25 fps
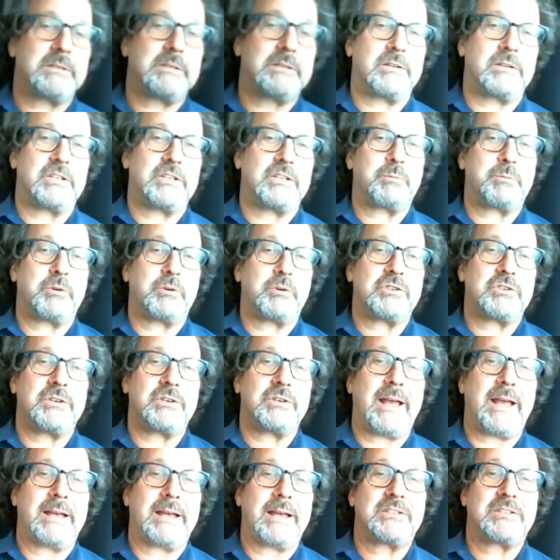this person
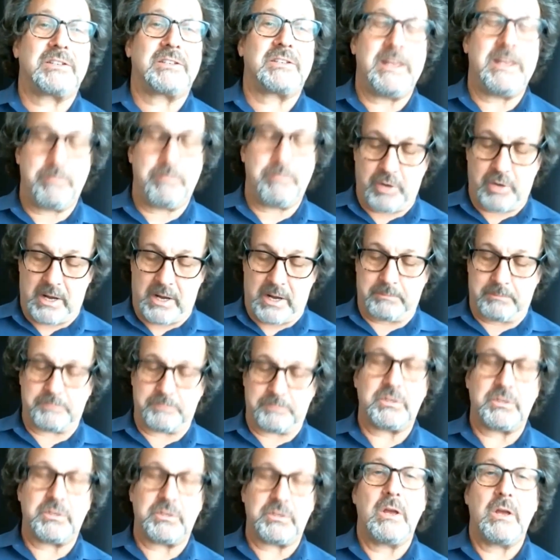had sleep problems
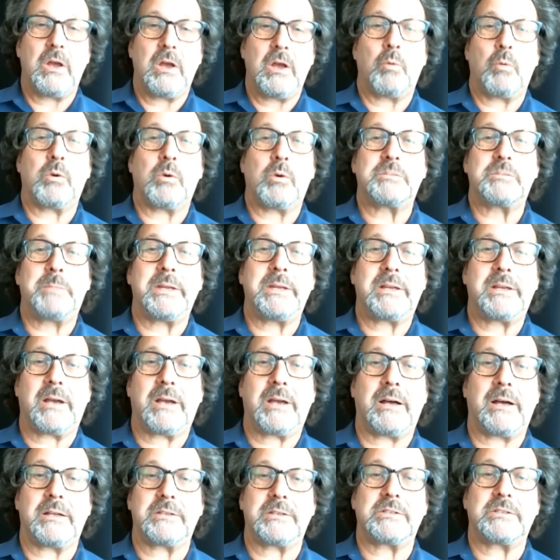was
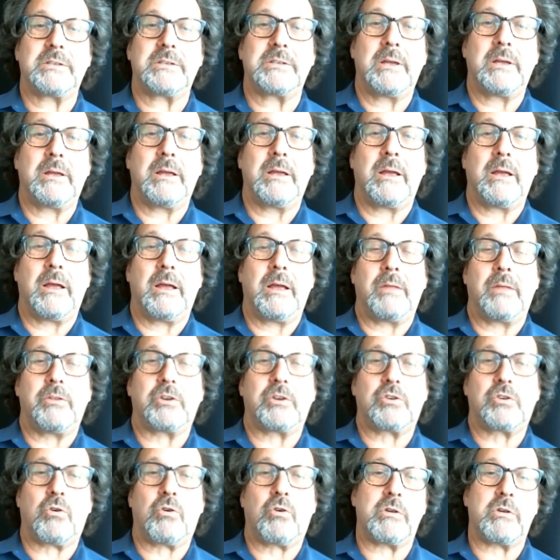because their
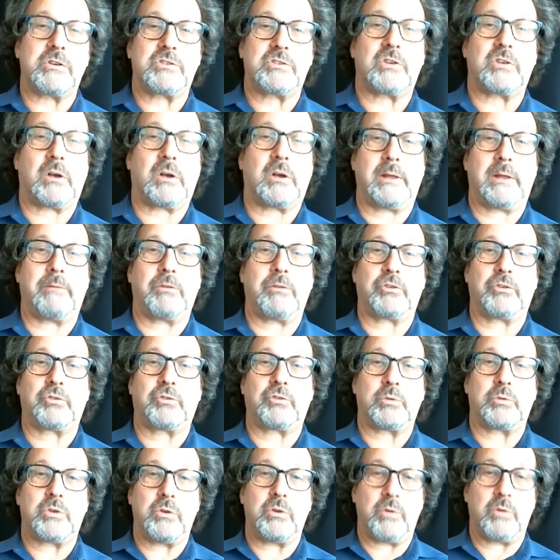cortisol levels were
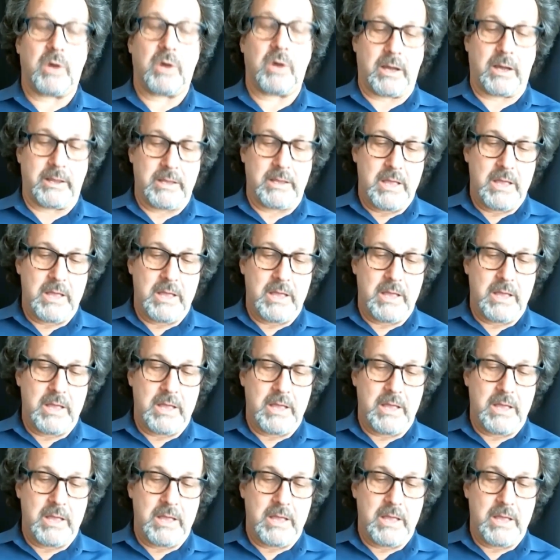too high.